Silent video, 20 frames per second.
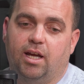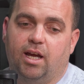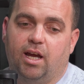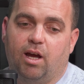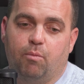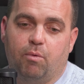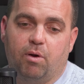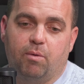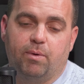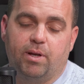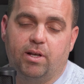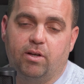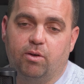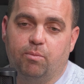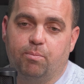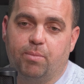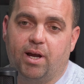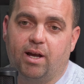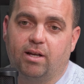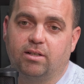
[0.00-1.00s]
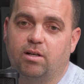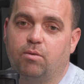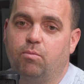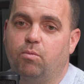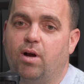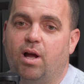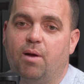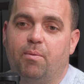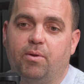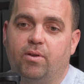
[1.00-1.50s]
and when we look back, it's like,
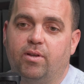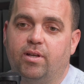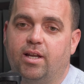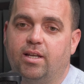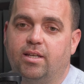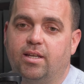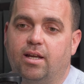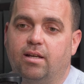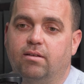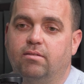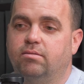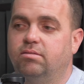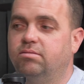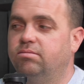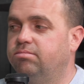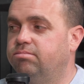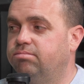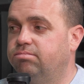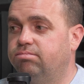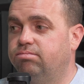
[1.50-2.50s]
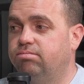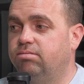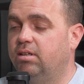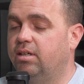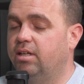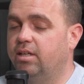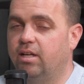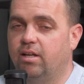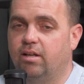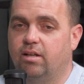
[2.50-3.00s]
what happened on that day? I
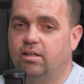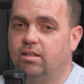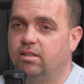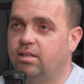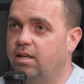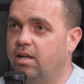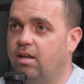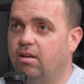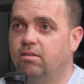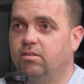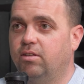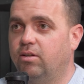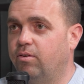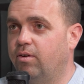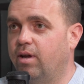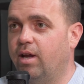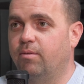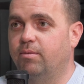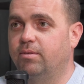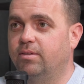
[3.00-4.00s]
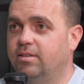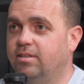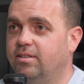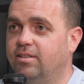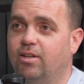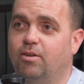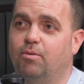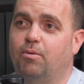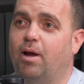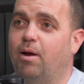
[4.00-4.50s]
don't know what happened.
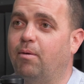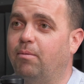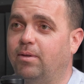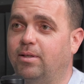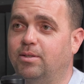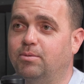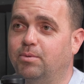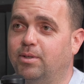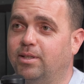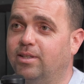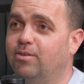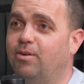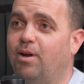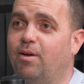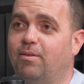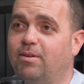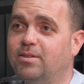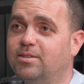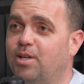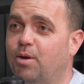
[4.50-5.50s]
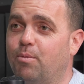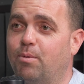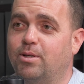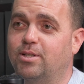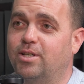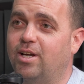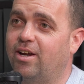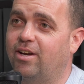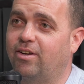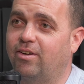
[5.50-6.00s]
Don't know what happened this week. Don't know, there's so much
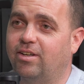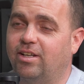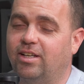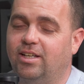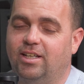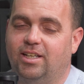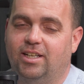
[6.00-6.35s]
going on.